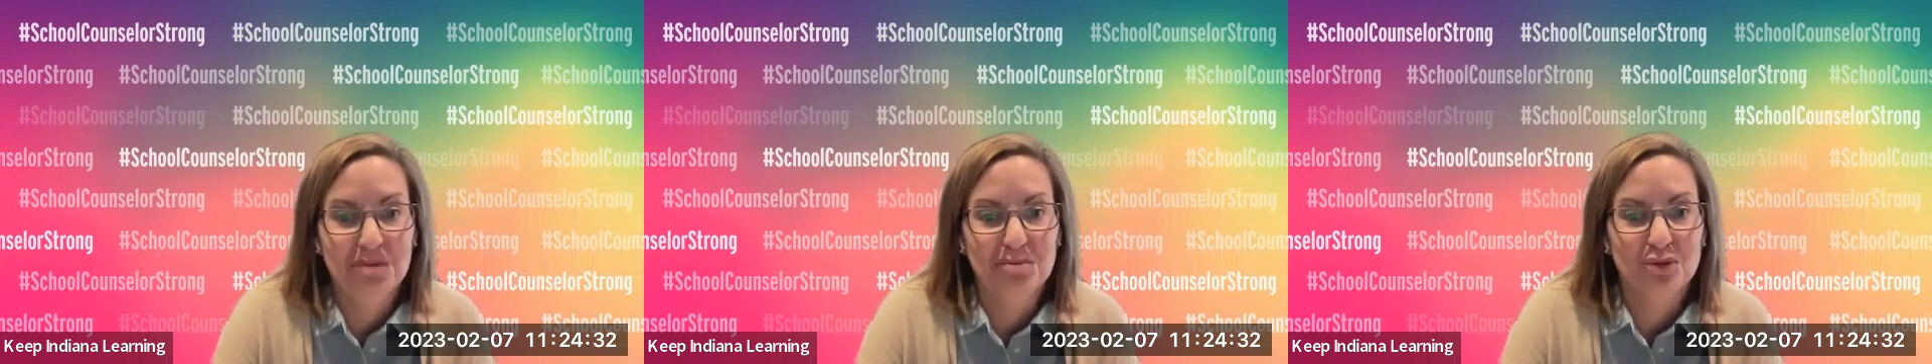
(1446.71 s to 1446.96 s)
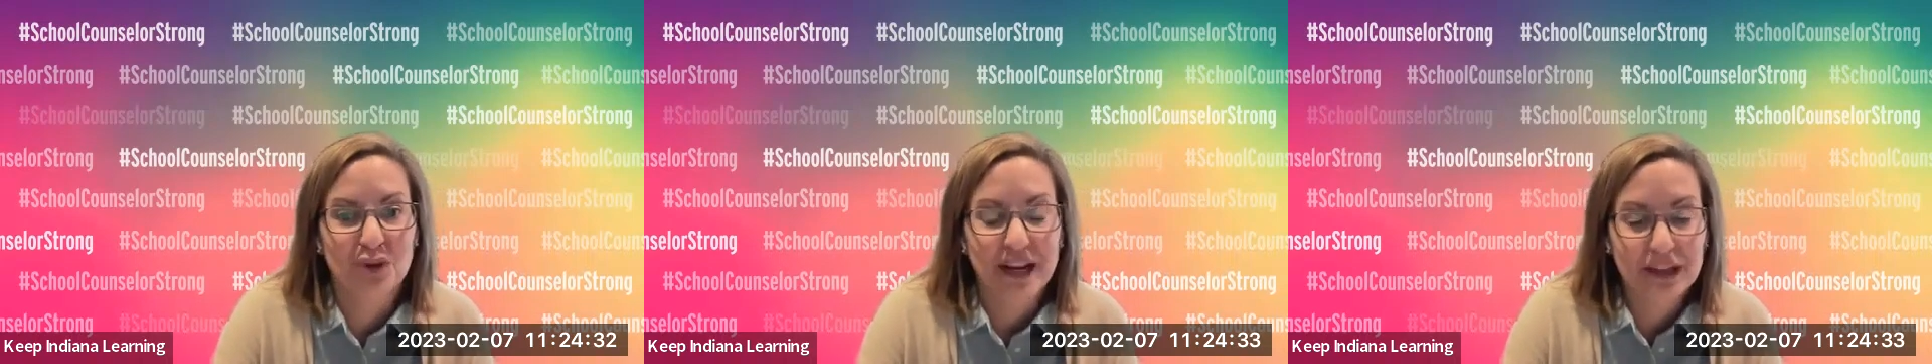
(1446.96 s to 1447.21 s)

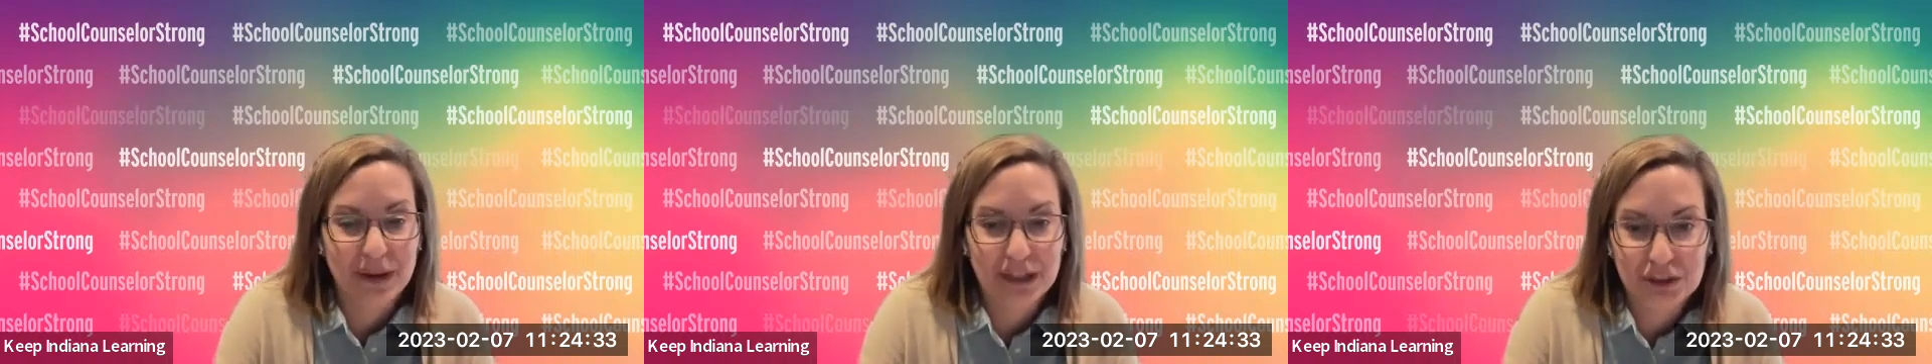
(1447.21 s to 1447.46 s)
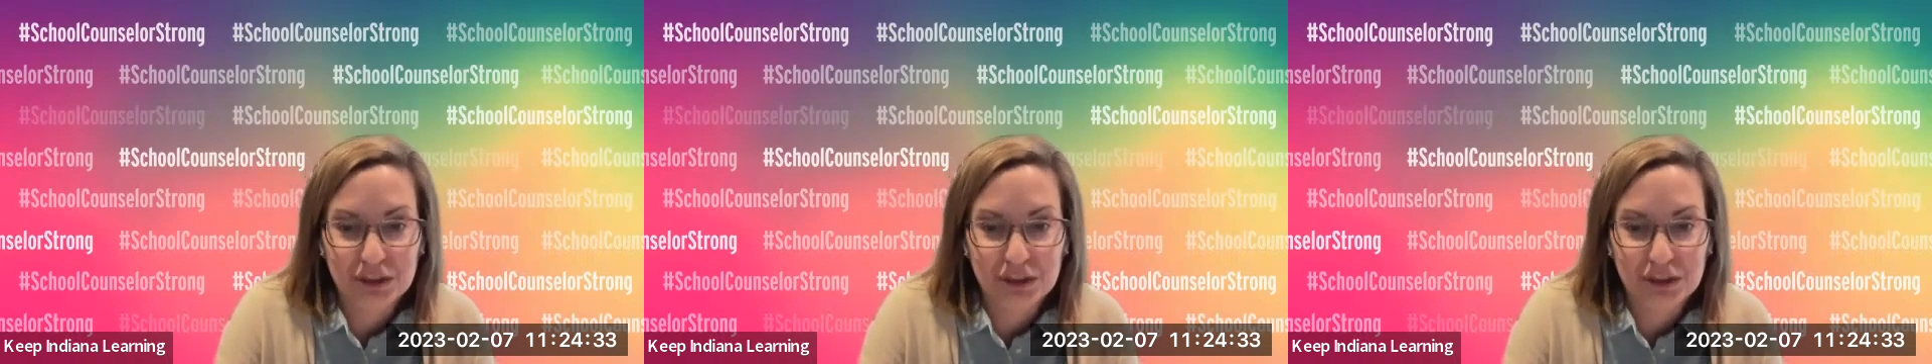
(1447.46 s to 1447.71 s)

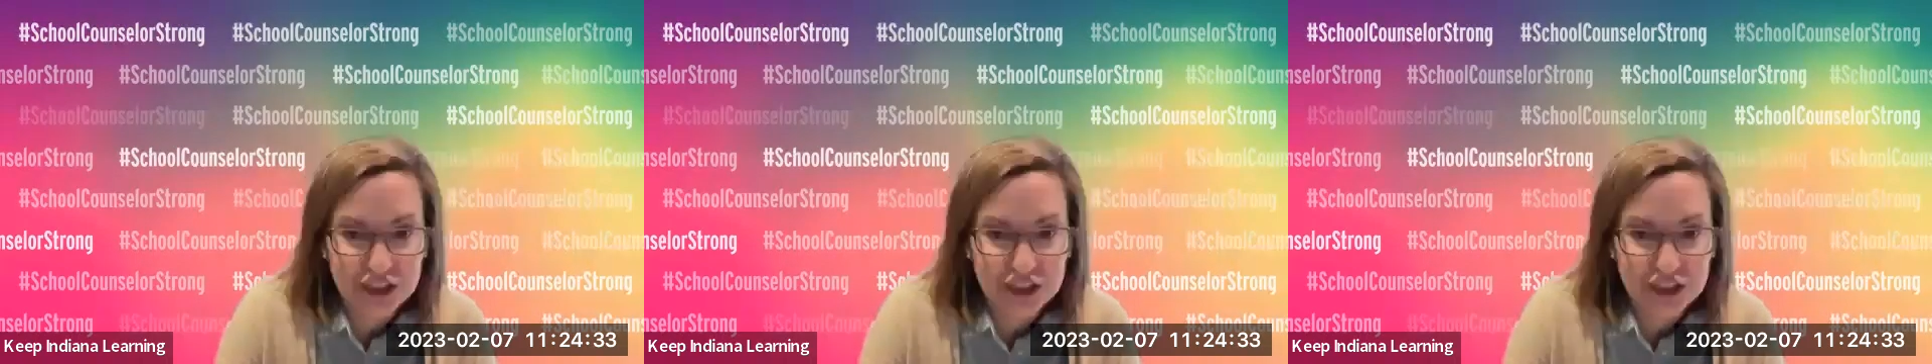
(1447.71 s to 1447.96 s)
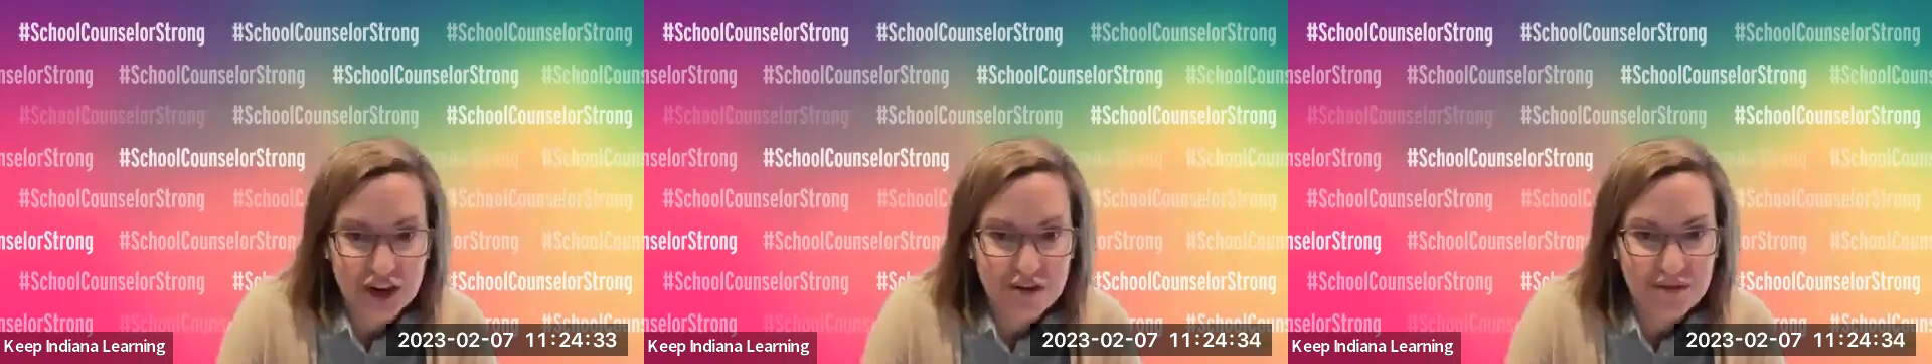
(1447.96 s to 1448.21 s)
recommended
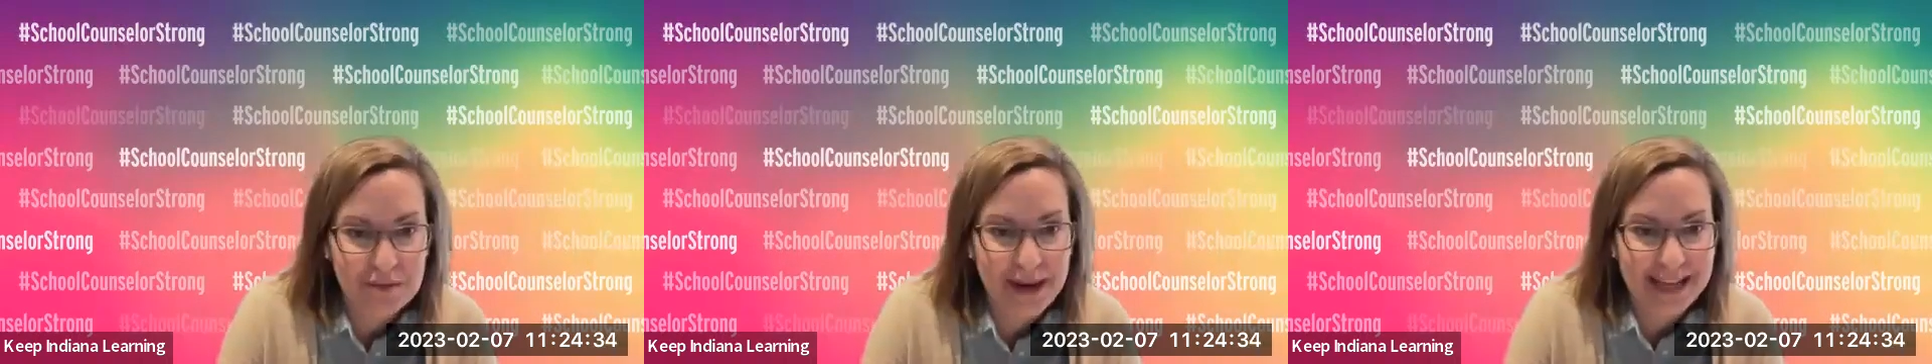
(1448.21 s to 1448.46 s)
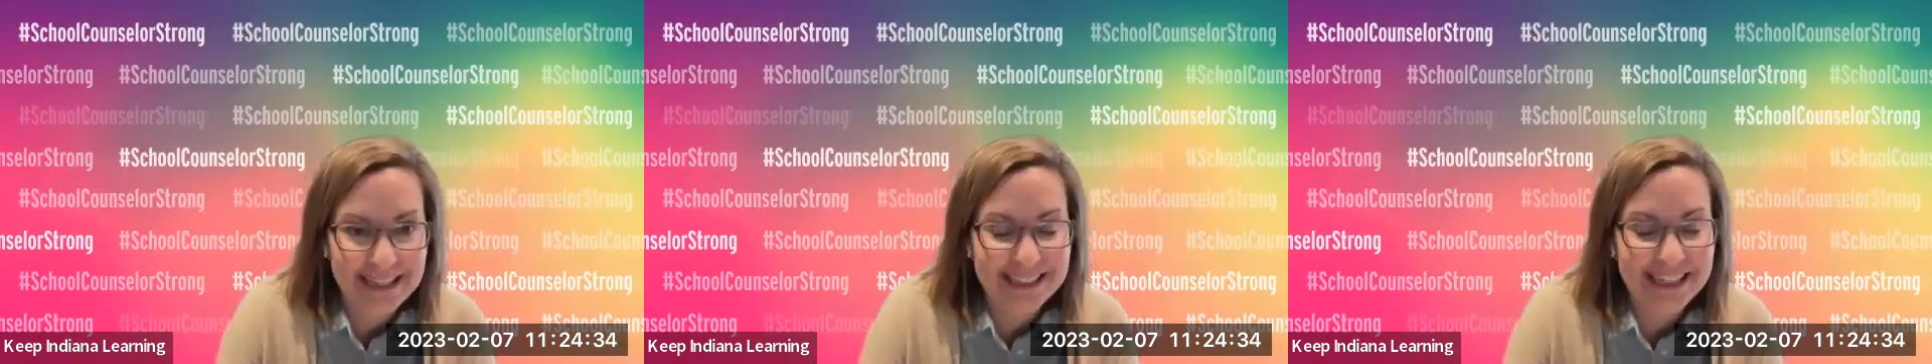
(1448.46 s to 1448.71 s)
ratio from
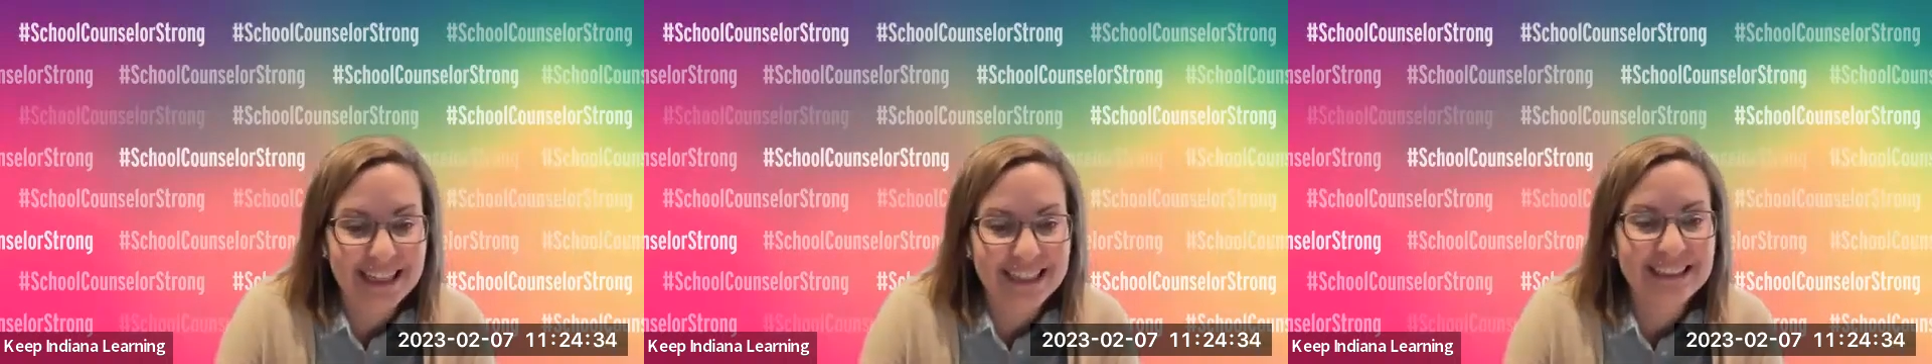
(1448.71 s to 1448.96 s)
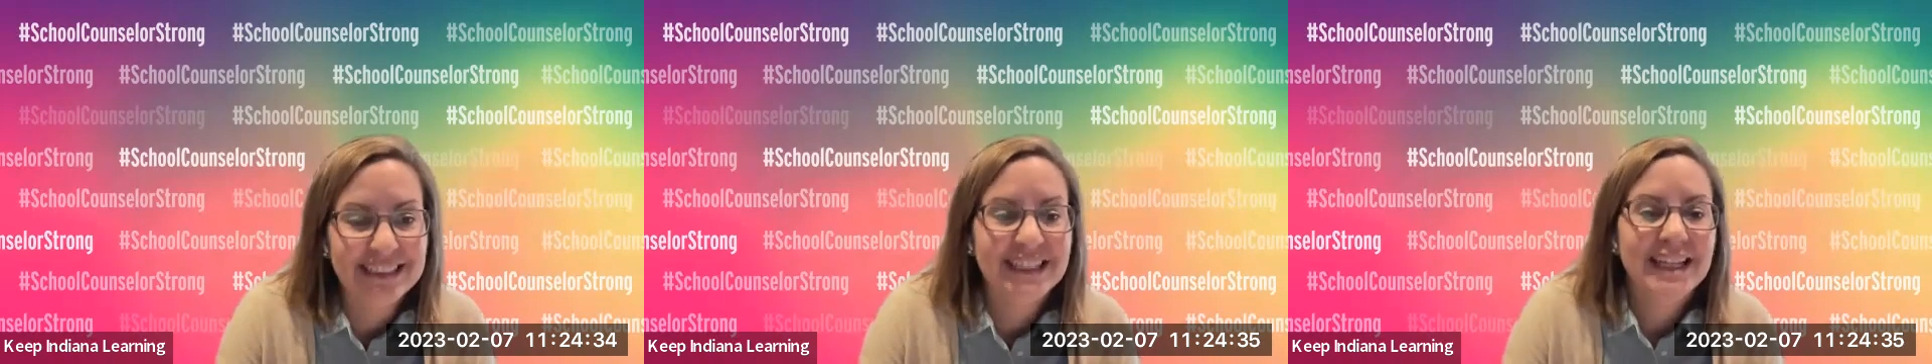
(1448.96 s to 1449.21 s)
ASCA.